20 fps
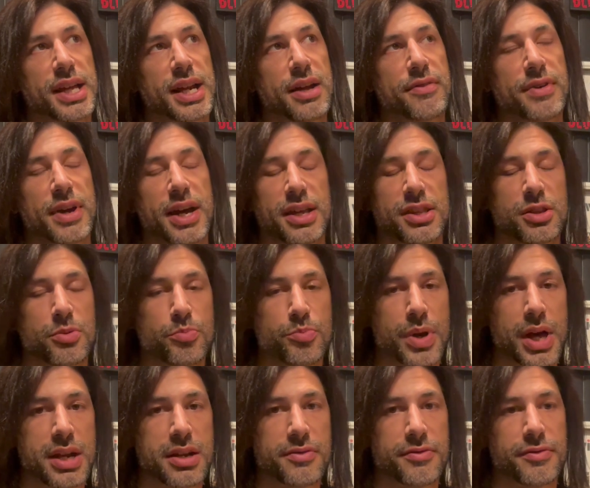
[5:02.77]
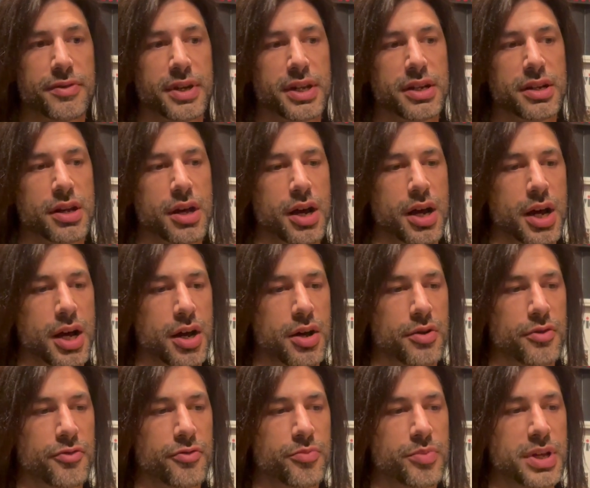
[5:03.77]
I've had the benefit
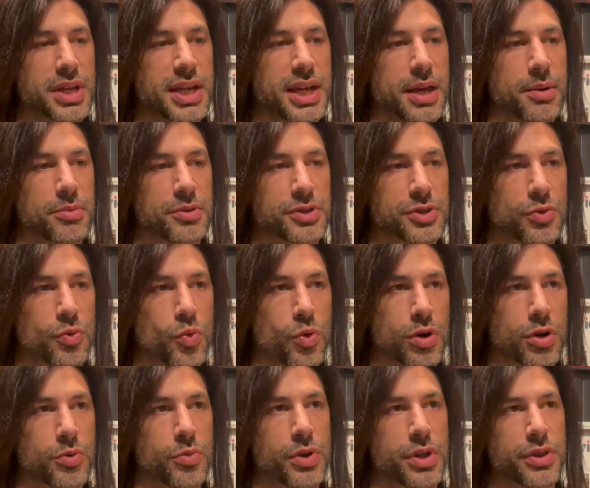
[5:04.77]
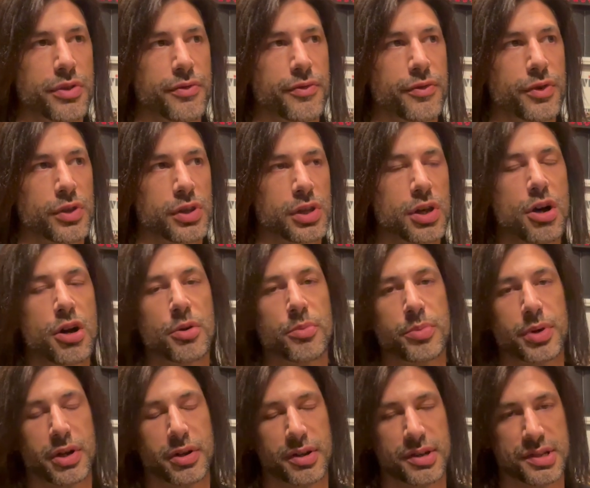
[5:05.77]
of being able to work with for long
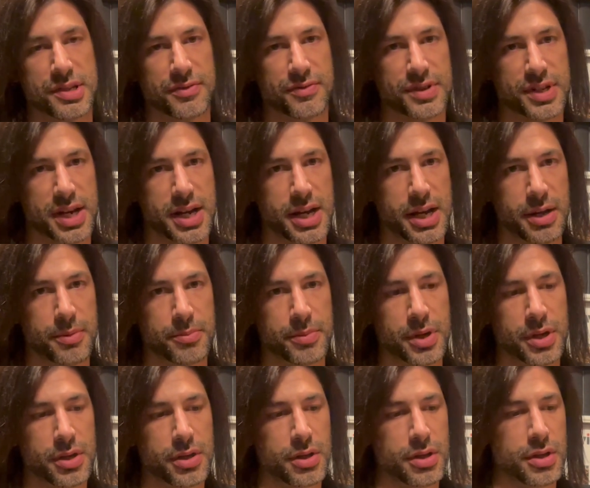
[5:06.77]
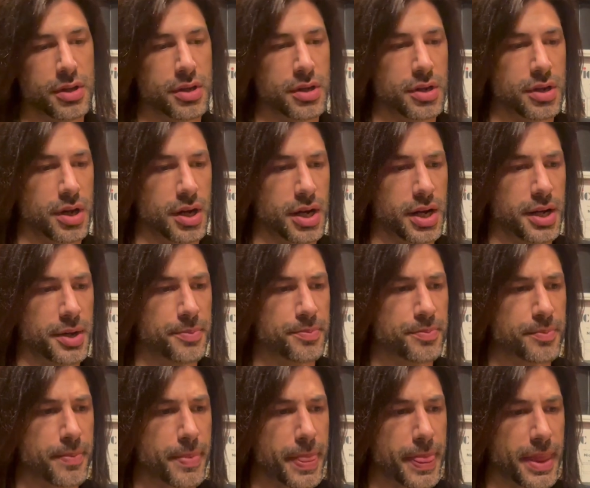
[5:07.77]
periods of time. Um,
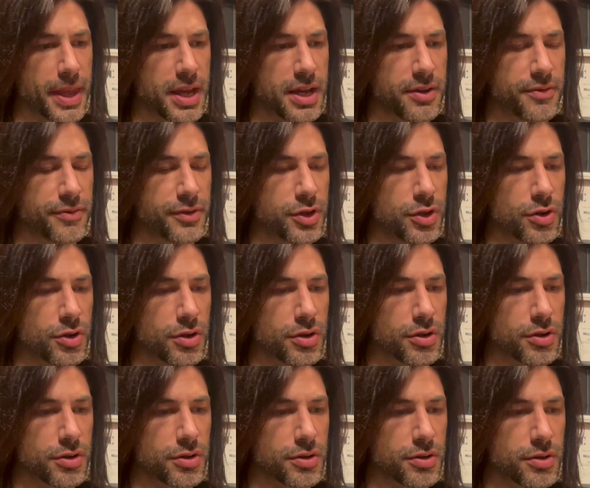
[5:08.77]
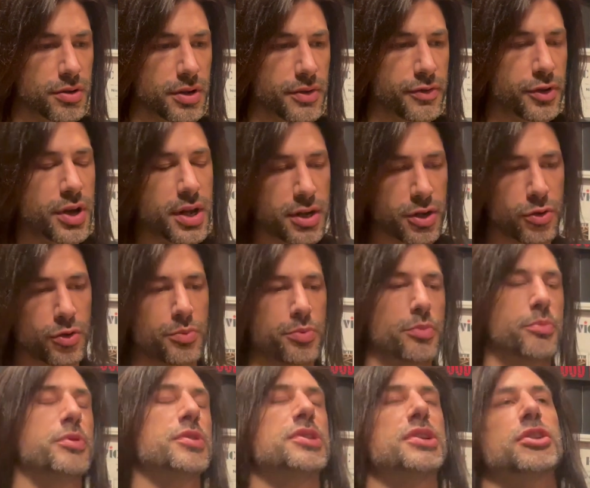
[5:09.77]
if you got a group of
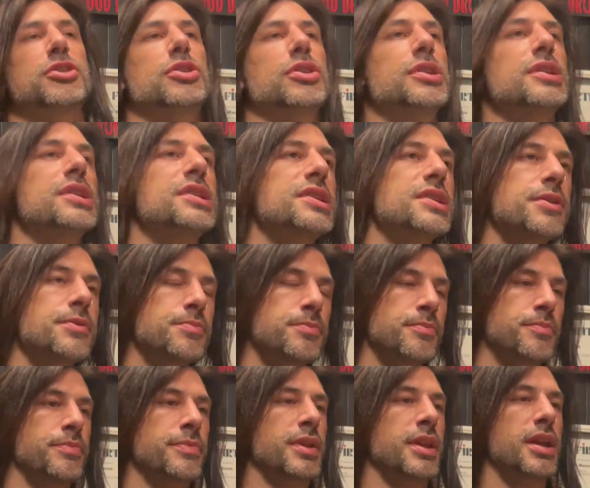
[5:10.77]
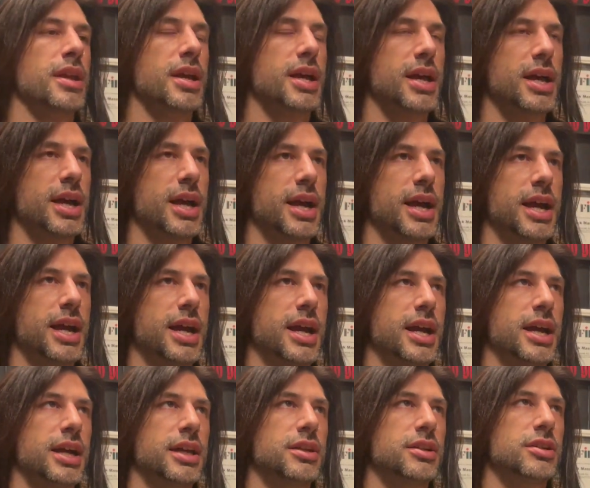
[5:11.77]
musicians
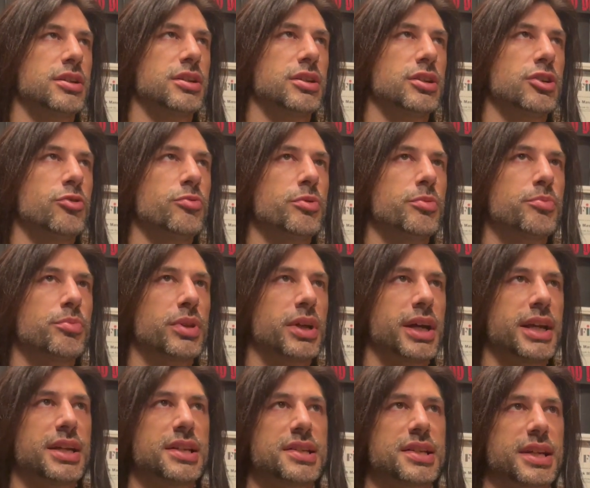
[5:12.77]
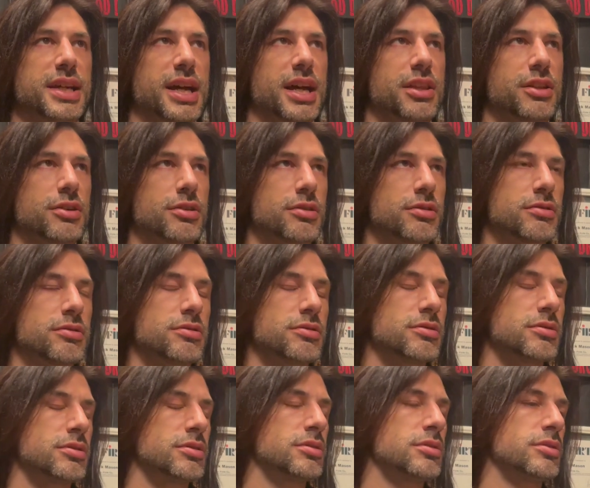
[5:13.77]
and you've been playing together
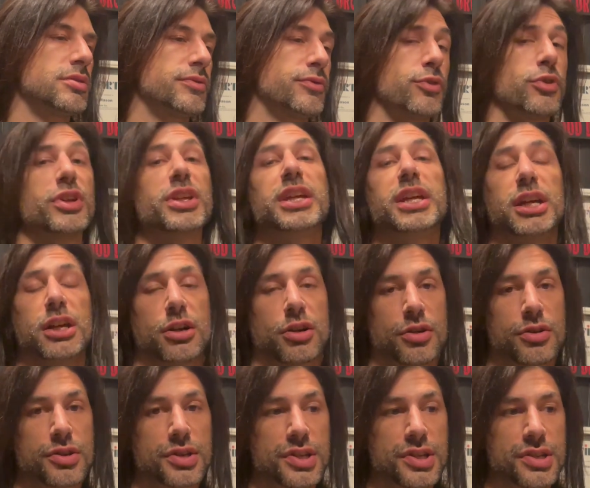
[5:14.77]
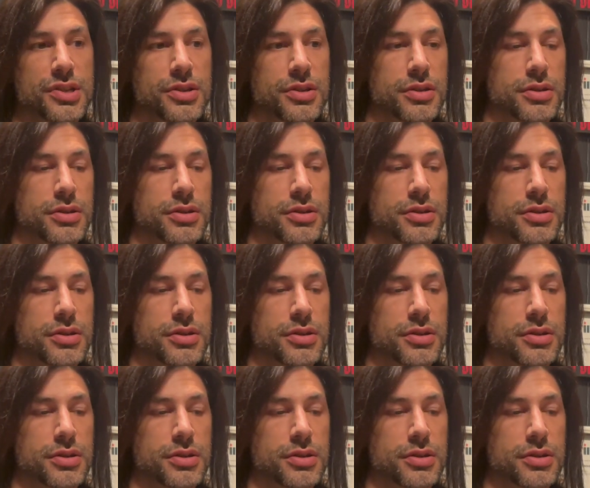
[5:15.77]
for years,